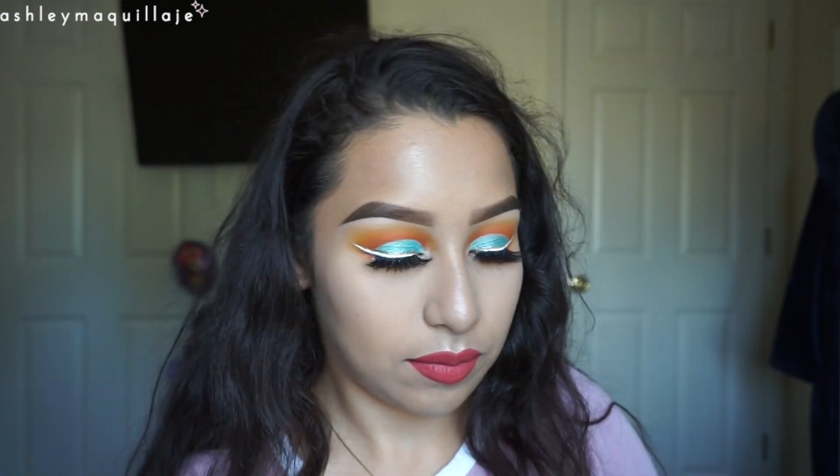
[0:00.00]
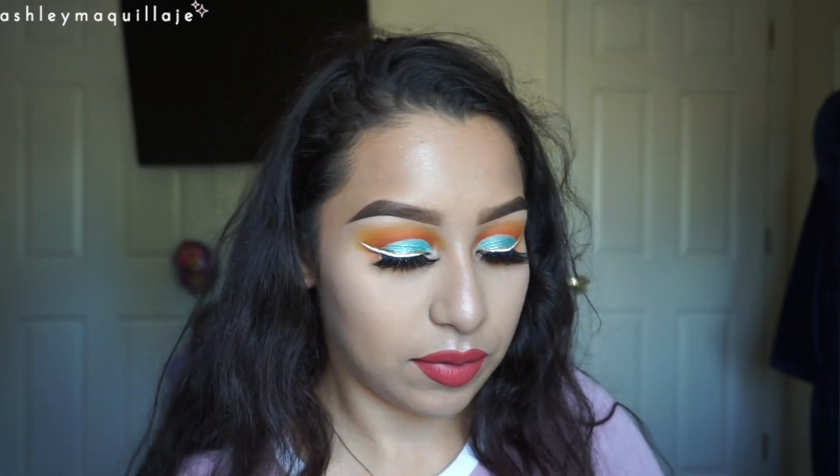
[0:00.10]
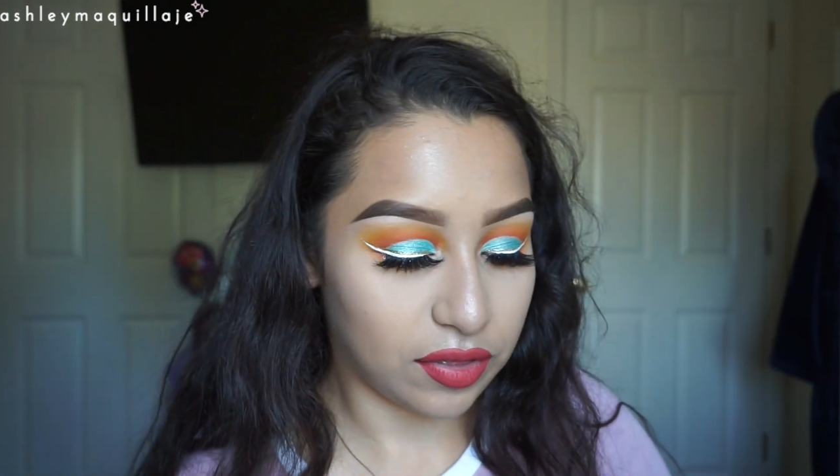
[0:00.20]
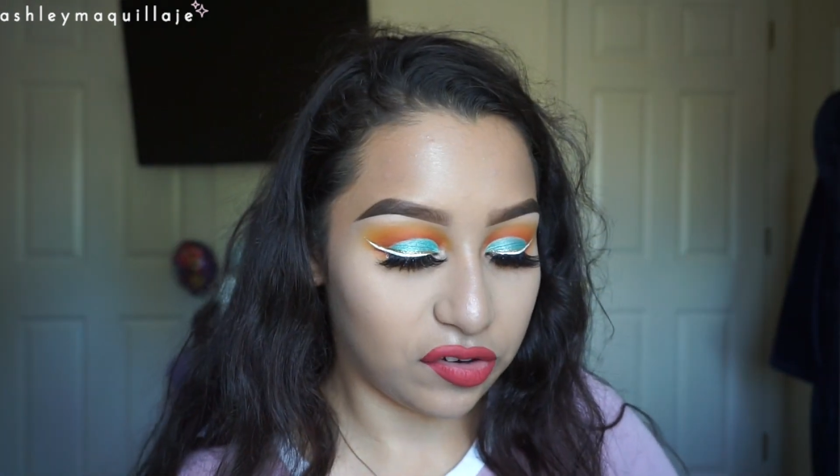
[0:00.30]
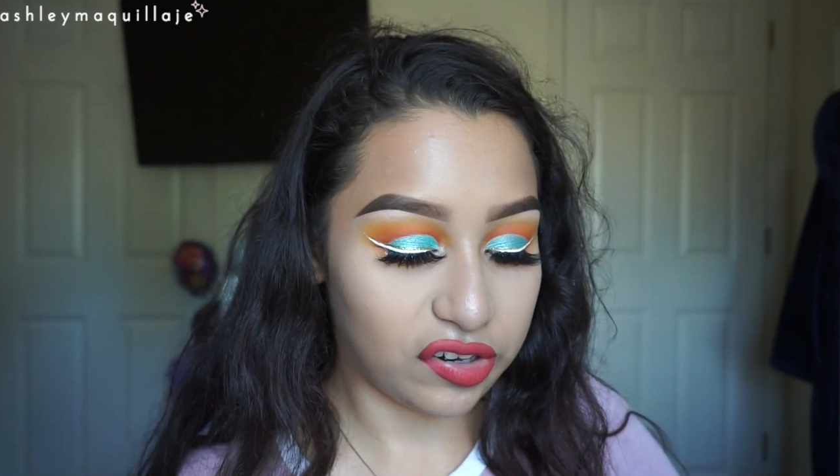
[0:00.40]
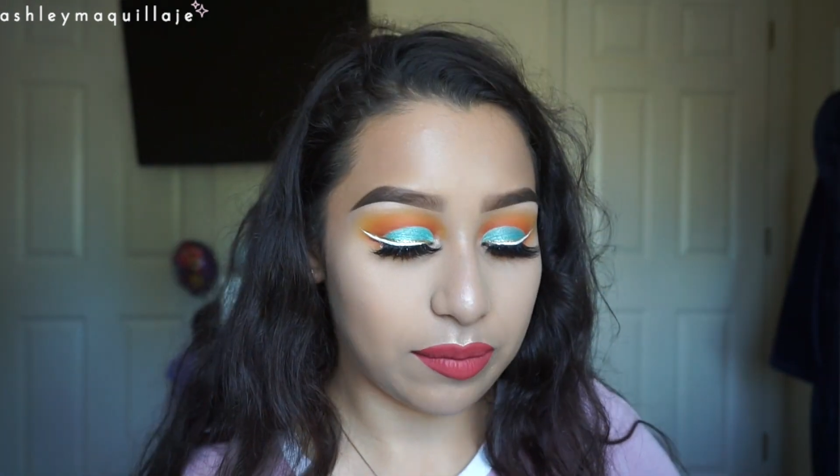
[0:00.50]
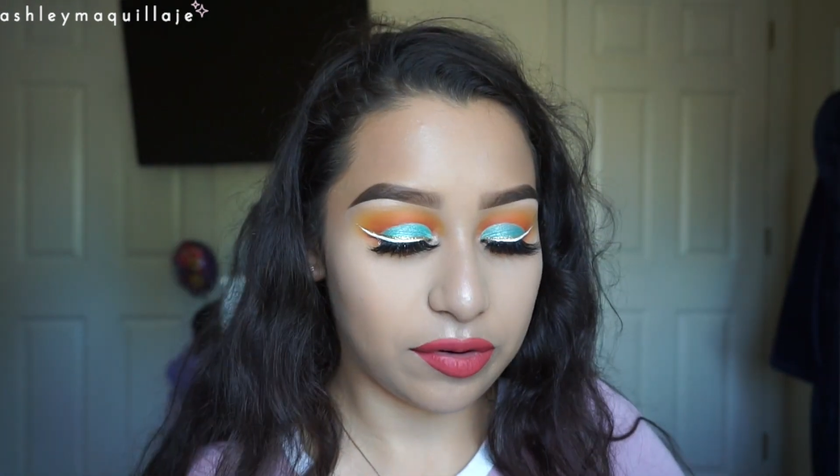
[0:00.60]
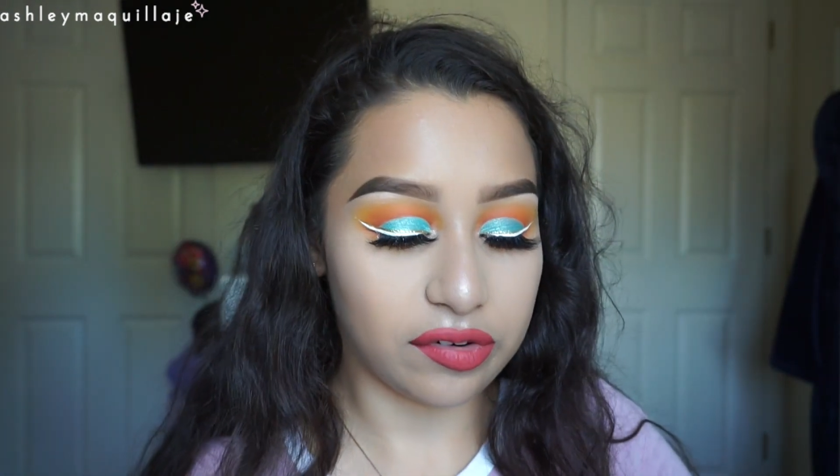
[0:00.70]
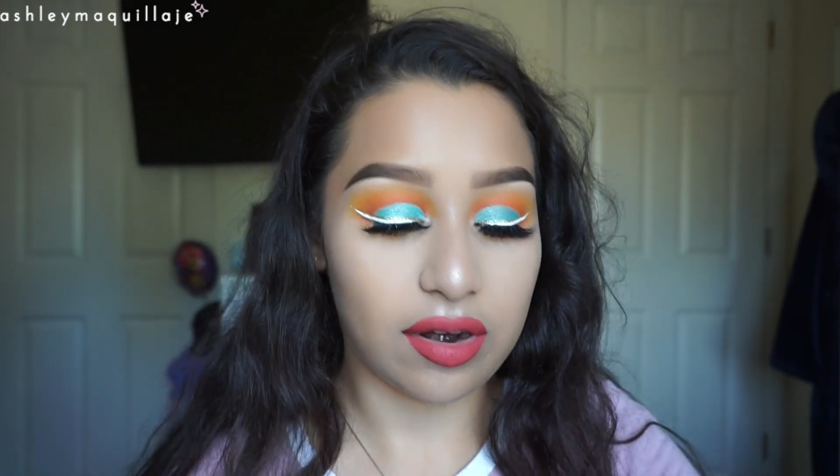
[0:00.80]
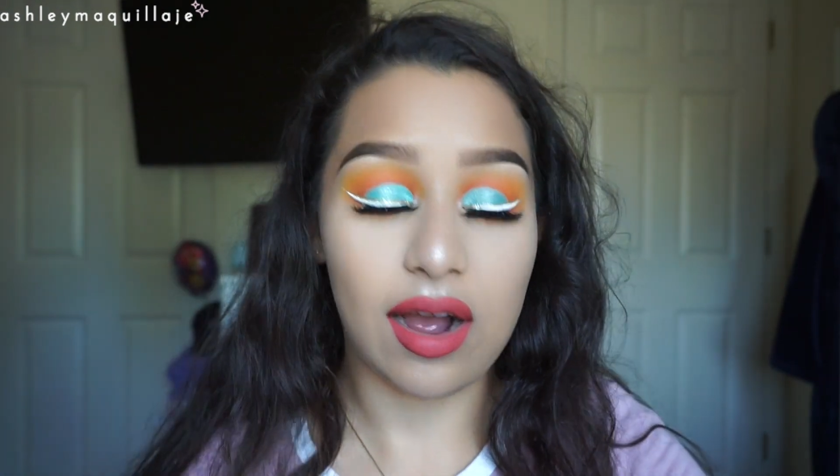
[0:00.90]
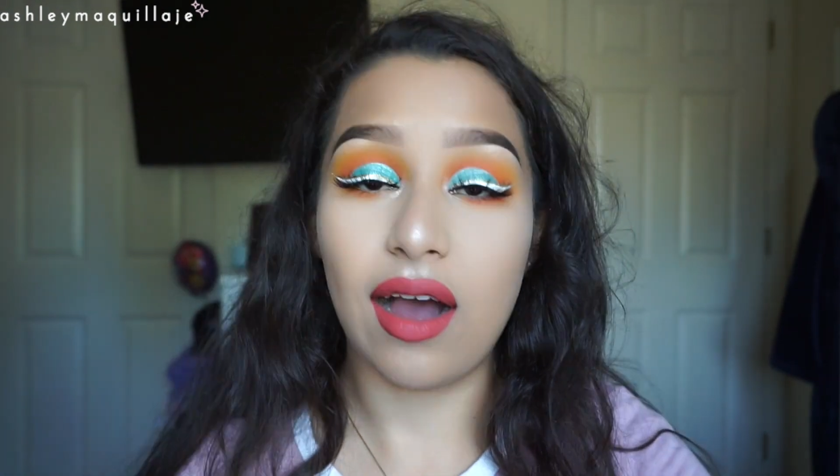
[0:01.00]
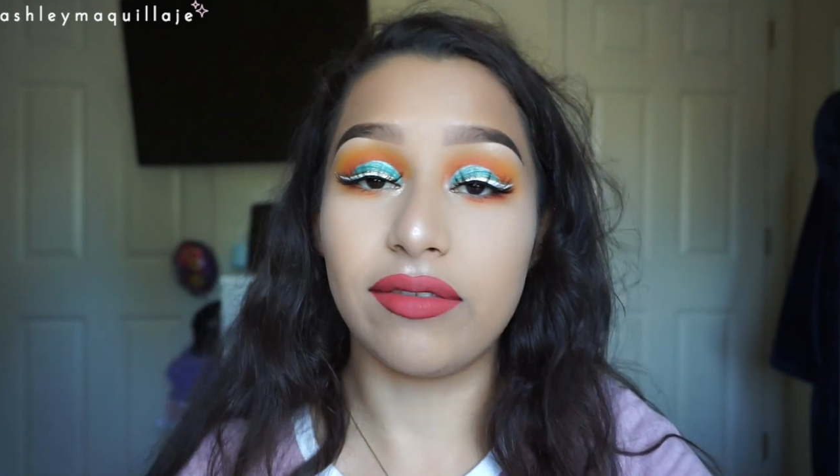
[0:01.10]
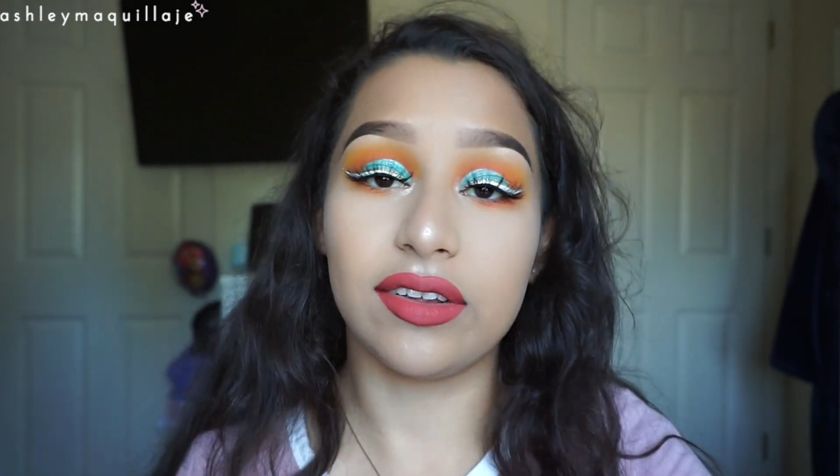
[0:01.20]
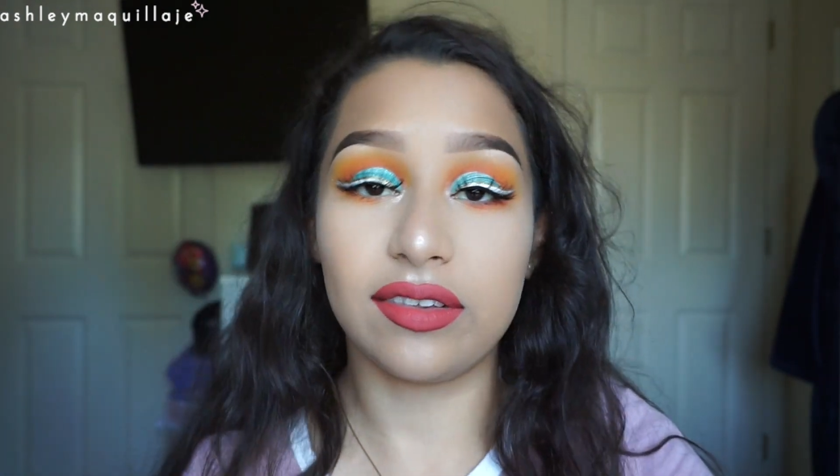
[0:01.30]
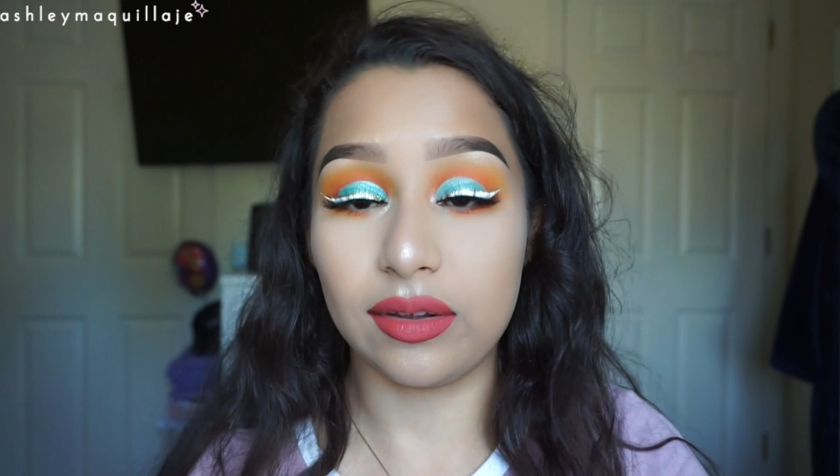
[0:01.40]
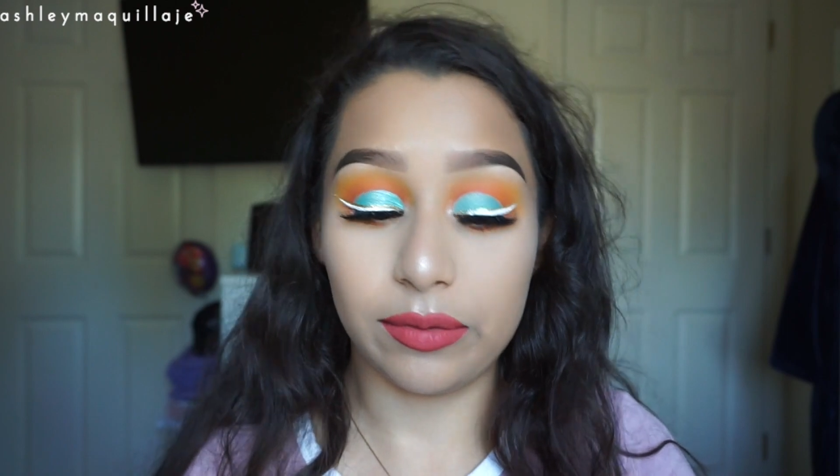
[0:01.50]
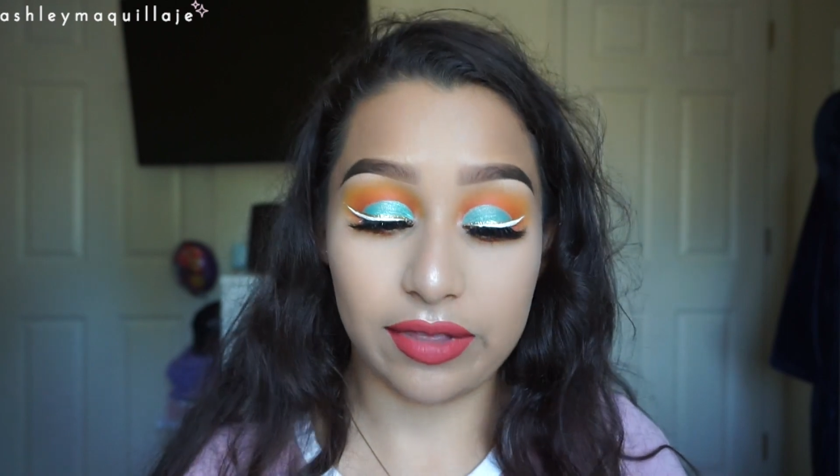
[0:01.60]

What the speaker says: But the shimmers are obviously,